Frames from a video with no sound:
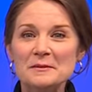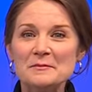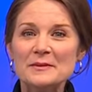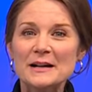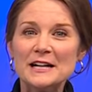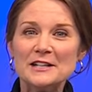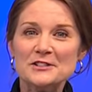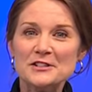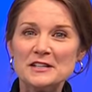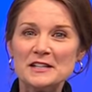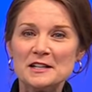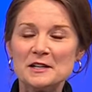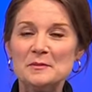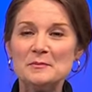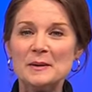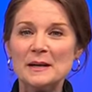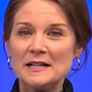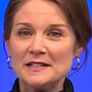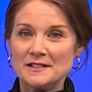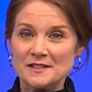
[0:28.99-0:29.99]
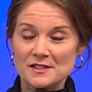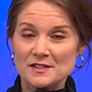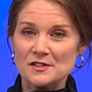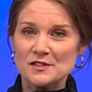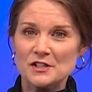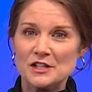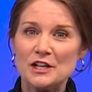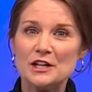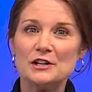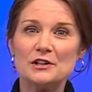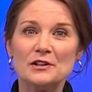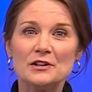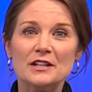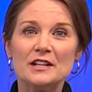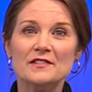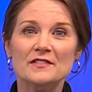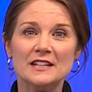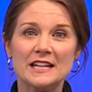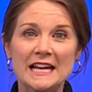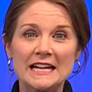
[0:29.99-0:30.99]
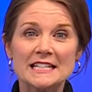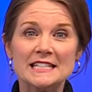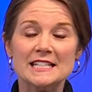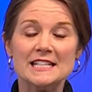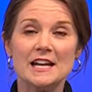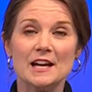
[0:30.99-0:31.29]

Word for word: imagine it combines the security of an ATM